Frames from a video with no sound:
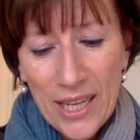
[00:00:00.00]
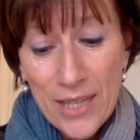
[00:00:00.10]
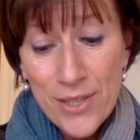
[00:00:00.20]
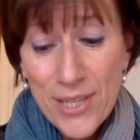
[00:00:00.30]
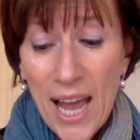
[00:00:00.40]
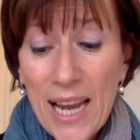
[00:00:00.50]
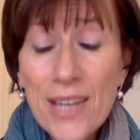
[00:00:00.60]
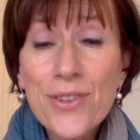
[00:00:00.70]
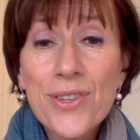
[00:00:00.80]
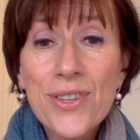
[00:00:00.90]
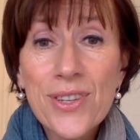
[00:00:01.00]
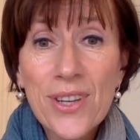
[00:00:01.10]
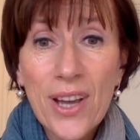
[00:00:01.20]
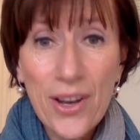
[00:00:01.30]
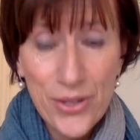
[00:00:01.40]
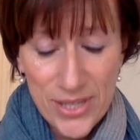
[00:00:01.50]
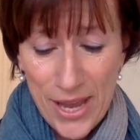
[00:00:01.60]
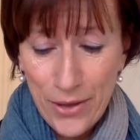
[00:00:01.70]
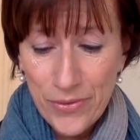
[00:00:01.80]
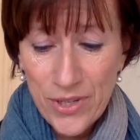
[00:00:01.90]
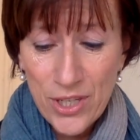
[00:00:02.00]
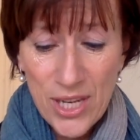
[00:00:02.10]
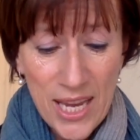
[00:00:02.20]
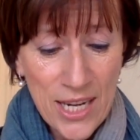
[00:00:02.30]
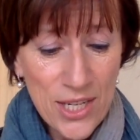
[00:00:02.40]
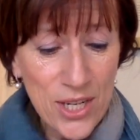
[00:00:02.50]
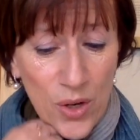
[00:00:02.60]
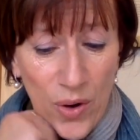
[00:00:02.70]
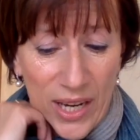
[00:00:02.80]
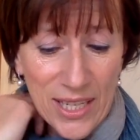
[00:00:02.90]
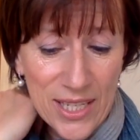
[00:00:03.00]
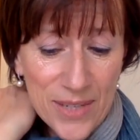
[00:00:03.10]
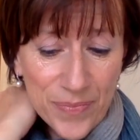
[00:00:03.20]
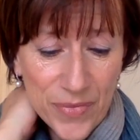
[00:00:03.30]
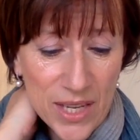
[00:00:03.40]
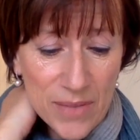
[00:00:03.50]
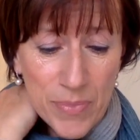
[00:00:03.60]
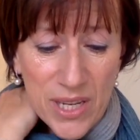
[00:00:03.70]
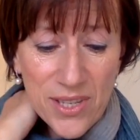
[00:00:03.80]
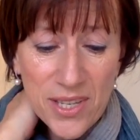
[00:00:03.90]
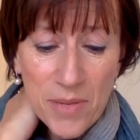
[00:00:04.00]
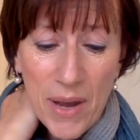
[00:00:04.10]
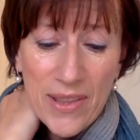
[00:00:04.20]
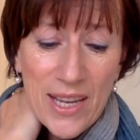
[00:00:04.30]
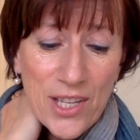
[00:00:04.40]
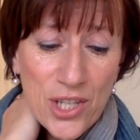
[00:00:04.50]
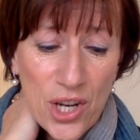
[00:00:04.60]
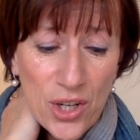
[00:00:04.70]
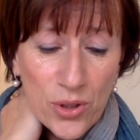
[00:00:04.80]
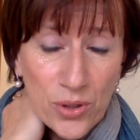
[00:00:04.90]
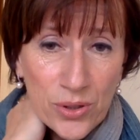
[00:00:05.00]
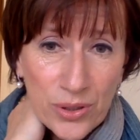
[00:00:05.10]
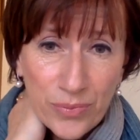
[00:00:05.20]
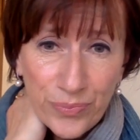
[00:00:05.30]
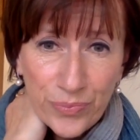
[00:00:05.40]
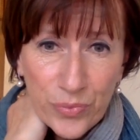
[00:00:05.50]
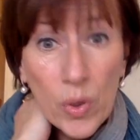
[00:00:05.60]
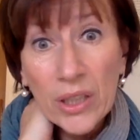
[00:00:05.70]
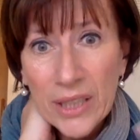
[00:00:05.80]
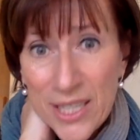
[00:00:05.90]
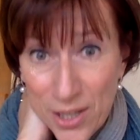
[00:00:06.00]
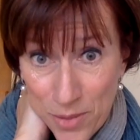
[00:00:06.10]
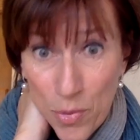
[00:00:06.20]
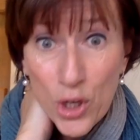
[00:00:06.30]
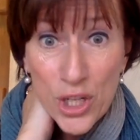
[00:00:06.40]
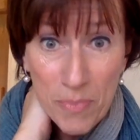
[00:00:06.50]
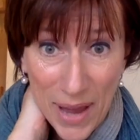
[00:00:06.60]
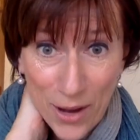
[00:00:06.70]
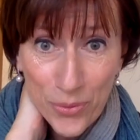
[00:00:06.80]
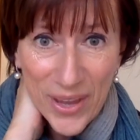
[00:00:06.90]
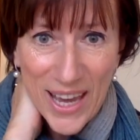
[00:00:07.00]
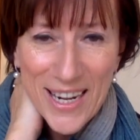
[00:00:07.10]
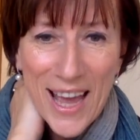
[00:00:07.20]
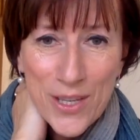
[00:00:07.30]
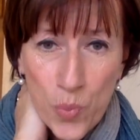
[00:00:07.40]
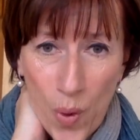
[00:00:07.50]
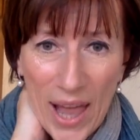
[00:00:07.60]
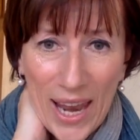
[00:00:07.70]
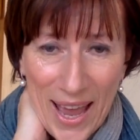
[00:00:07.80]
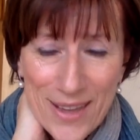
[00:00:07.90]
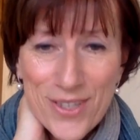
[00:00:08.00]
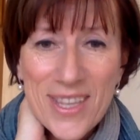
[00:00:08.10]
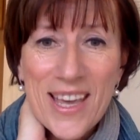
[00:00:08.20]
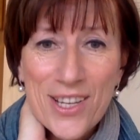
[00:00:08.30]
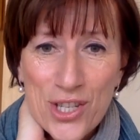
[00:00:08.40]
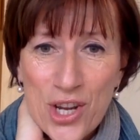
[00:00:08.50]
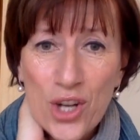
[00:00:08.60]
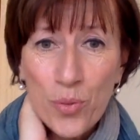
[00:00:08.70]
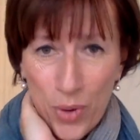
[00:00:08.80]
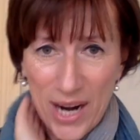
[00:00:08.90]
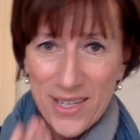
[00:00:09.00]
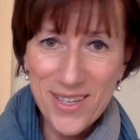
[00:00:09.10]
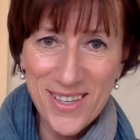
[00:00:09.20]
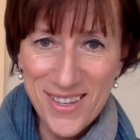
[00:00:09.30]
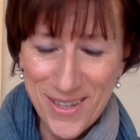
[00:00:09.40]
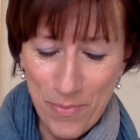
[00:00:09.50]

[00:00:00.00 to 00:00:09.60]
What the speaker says: silence ourselves and to integrate, because it's about the external, well, it's as much about that as well as the external practices